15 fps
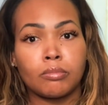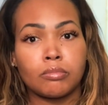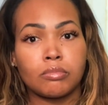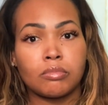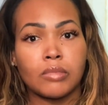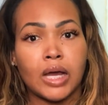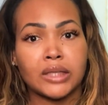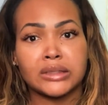
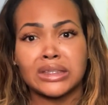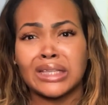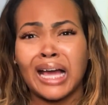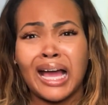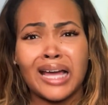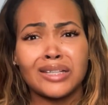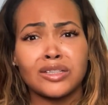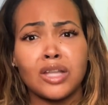
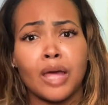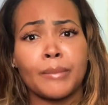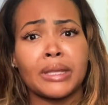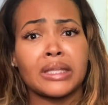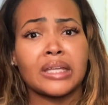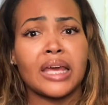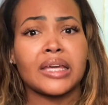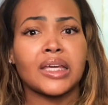Oxycontin. I
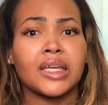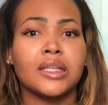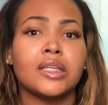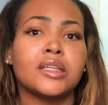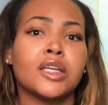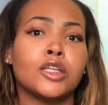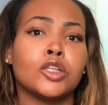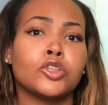mean, like
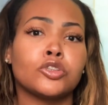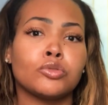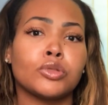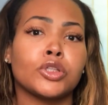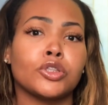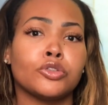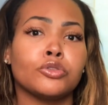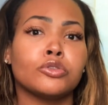anything that you
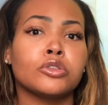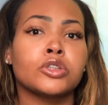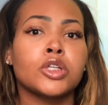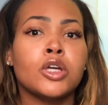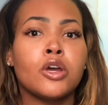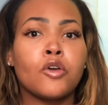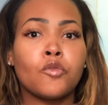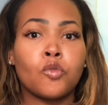can use
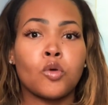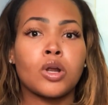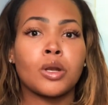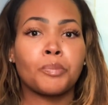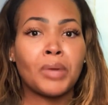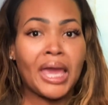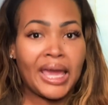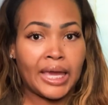
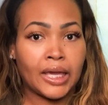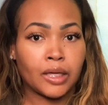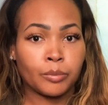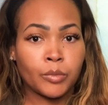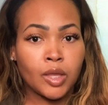for pain.